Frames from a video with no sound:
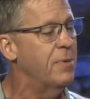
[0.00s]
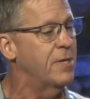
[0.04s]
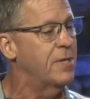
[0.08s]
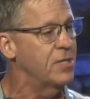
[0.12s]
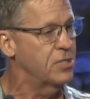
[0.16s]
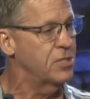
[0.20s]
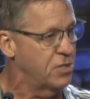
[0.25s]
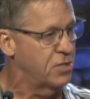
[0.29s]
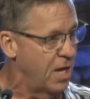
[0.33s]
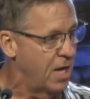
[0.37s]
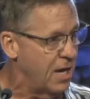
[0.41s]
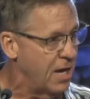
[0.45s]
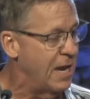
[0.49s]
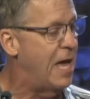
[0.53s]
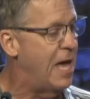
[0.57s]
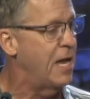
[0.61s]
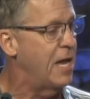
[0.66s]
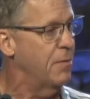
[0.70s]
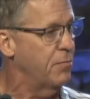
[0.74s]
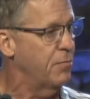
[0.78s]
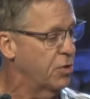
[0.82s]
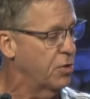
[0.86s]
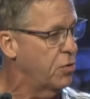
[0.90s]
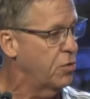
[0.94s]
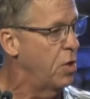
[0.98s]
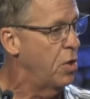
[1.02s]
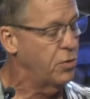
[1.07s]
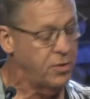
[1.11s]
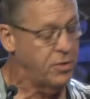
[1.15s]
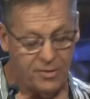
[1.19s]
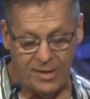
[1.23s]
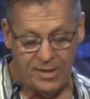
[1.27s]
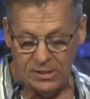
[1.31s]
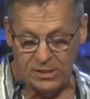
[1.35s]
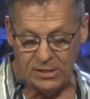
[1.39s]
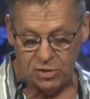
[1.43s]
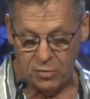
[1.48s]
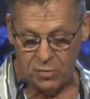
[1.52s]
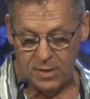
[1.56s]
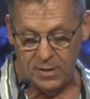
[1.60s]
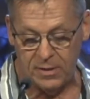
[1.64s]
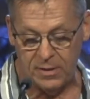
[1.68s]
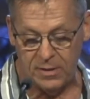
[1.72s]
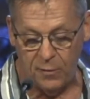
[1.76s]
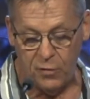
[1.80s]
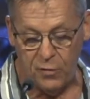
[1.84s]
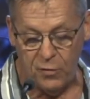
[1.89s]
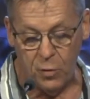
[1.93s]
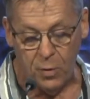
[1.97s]
because God allowed him to grow to that strength,
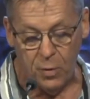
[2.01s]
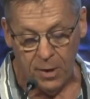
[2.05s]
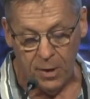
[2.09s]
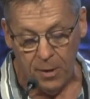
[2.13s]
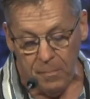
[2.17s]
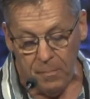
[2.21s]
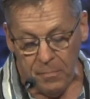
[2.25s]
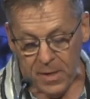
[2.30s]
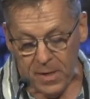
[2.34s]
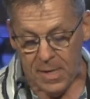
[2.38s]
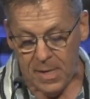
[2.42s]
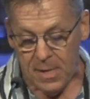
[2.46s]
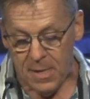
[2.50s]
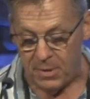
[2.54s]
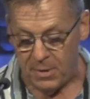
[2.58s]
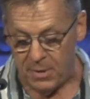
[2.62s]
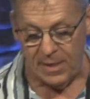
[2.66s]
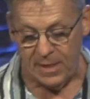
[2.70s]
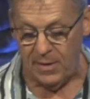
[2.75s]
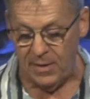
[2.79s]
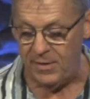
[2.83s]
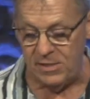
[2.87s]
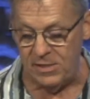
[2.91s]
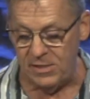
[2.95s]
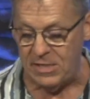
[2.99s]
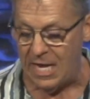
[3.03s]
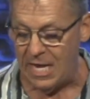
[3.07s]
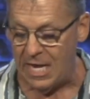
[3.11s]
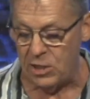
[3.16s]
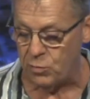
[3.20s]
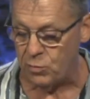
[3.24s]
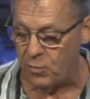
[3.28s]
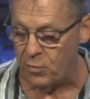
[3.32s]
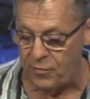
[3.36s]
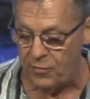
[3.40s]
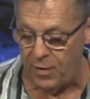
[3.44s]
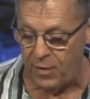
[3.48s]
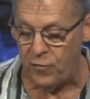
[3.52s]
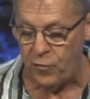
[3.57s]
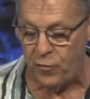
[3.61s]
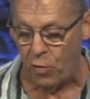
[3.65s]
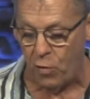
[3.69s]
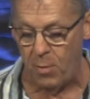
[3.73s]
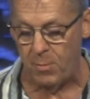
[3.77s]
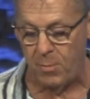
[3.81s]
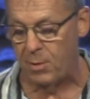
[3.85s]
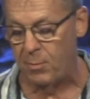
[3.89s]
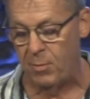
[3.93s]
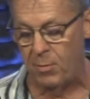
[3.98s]
if you will. But again, these guys were very
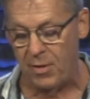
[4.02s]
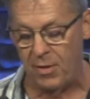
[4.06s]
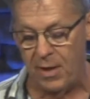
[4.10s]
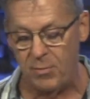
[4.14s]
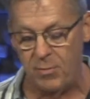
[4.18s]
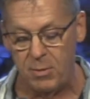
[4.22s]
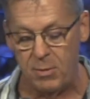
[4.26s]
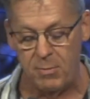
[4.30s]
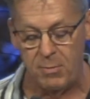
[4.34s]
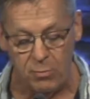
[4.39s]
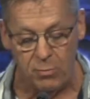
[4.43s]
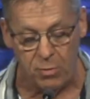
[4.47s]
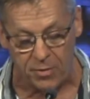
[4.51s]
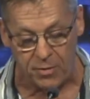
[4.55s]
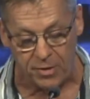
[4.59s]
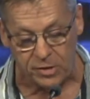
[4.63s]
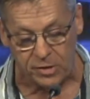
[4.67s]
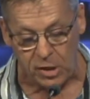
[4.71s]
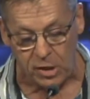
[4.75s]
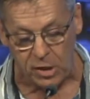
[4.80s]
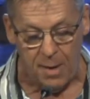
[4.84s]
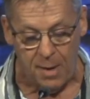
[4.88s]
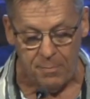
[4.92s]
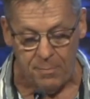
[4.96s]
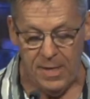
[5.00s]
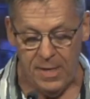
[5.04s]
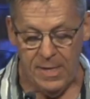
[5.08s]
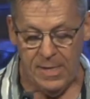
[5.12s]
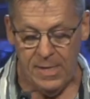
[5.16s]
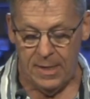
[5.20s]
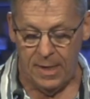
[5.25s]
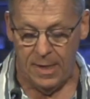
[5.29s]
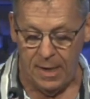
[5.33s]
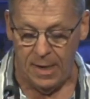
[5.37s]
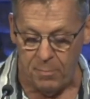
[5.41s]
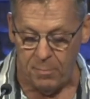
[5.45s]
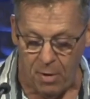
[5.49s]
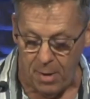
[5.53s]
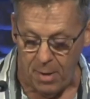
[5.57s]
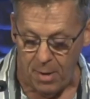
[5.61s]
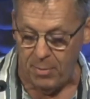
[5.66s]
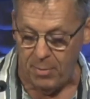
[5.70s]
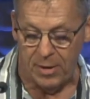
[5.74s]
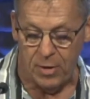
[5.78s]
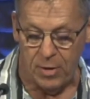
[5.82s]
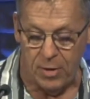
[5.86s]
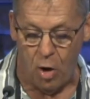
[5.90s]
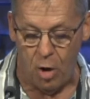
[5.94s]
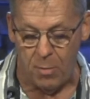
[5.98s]
formidable. They would have been one of the top, uh,
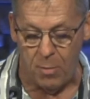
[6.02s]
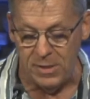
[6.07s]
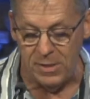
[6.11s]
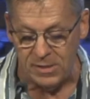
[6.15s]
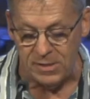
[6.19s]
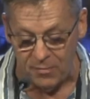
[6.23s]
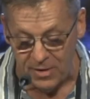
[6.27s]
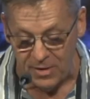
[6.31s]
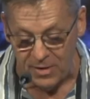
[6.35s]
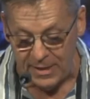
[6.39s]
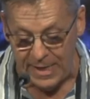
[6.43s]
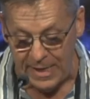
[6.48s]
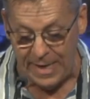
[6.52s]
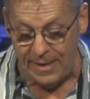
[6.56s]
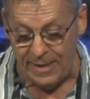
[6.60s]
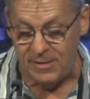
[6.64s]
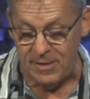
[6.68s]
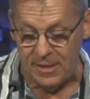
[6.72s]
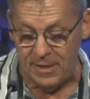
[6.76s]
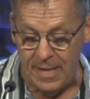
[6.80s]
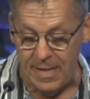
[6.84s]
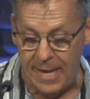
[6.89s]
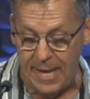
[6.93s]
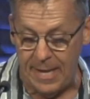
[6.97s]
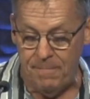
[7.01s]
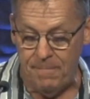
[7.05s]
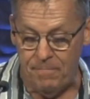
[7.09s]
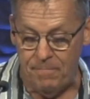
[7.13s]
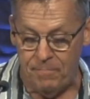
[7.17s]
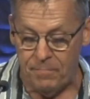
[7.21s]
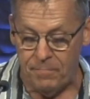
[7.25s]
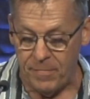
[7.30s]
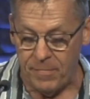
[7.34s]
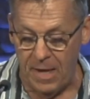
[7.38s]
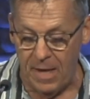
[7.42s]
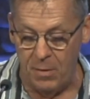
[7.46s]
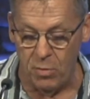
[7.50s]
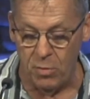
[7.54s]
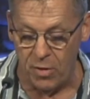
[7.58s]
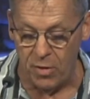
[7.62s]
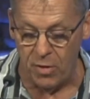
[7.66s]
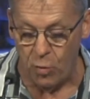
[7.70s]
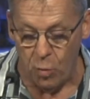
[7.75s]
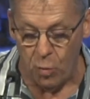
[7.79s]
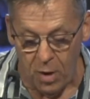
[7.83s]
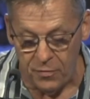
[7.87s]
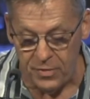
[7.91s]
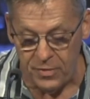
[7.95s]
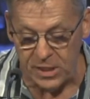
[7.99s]
probably, armies of the day today and one of the
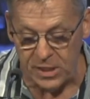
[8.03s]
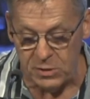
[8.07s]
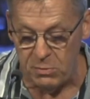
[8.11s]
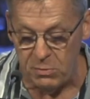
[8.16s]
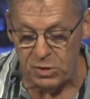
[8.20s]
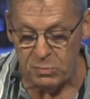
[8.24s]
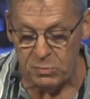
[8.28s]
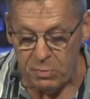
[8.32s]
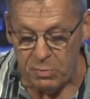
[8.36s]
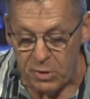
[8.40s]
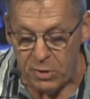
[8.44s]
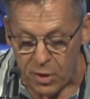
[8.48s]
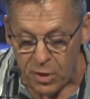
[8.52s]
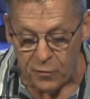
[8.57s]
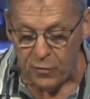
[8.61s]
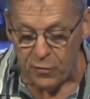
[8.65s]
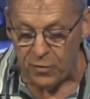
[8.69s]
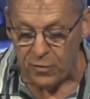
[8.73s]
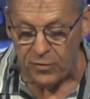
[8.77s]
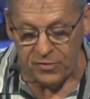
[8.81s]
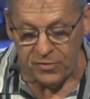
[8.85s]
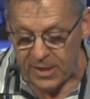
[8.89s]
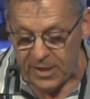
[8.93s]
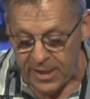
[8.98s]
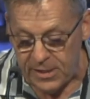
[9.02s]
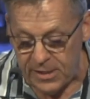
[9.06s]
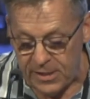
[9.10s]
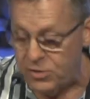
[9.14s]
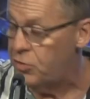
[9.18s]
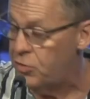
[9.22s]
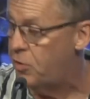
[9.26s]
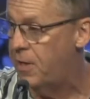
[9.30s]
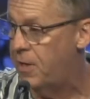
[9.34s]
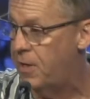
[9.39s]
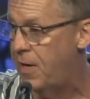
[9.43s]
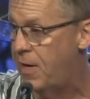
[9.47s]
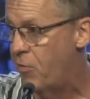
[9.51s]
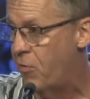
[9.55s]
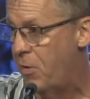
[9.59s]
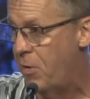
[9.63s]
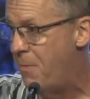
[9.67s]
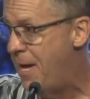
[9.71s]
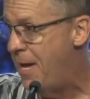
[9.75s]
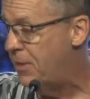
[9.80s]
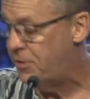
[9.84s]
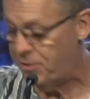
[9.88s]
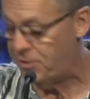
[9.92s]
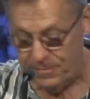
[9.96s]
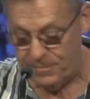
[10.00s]
wealthiest, most beautiful cities you could ever
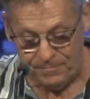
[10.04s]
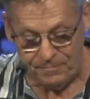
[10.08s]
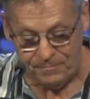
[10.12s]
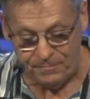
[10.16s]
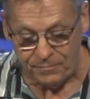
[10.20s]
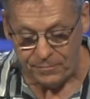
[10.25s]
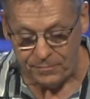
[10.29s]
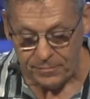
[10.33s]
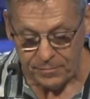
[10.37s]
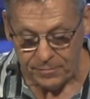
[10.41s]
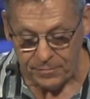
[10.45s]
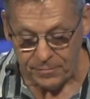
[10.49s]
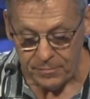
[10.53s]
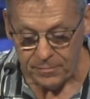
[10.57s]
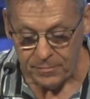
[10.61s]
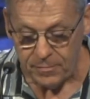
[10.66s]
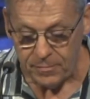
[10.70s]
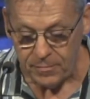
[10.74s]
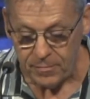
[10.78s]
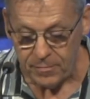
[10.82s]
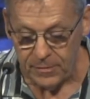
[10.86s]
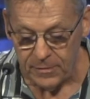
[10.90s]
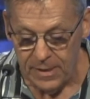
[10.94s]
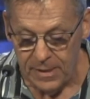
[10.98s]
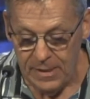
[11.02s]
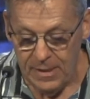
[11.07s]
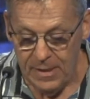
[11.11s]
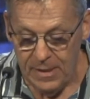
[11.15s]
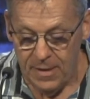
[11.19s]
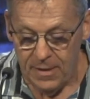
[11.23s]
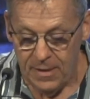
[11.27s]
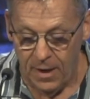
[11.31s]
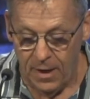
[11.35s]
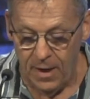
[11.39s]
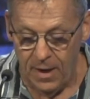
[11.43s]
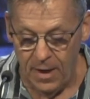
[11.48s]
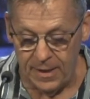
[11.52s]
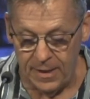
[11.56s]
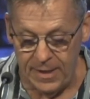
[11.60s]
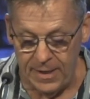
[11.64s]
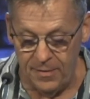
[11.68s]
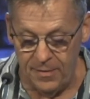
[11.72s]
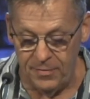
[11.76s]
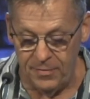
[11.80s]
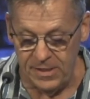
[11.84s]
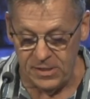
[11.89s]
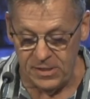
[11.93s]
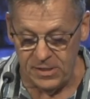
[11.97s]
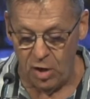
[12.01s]
imagine. Uh,
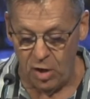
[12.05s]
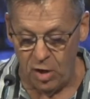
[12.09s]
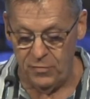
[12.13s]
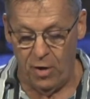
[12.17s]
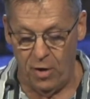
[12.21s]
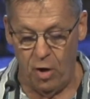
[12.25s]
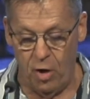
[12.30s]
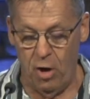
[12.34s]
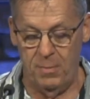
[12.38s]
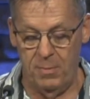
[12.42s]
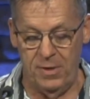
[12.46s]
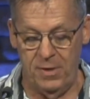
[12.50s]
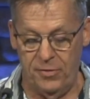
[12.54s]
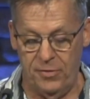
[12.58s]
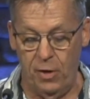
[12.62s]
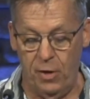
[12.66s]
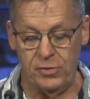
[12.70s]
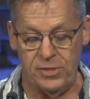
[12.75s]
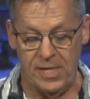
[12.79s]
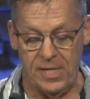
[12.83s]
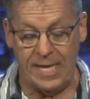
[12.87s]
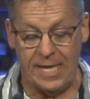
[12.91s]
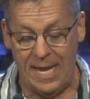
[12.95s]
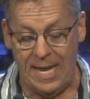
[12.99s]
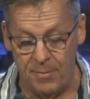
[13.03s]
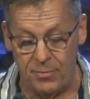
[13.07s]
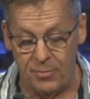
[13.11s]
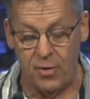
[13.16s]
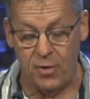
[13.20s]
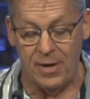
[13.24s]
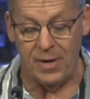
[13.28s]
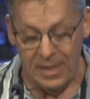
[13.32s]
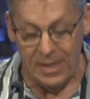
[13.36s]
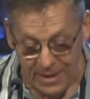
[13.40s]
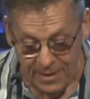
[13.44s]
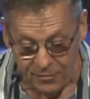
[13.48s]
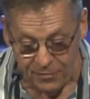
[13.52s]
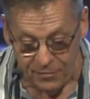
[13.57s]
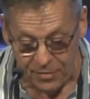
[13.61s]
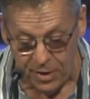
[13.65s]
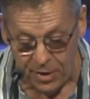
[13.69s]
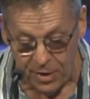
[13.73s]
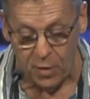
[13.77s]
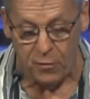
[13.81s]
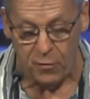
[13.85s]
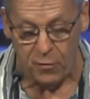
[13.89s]
again, these the army, those that came there and lived there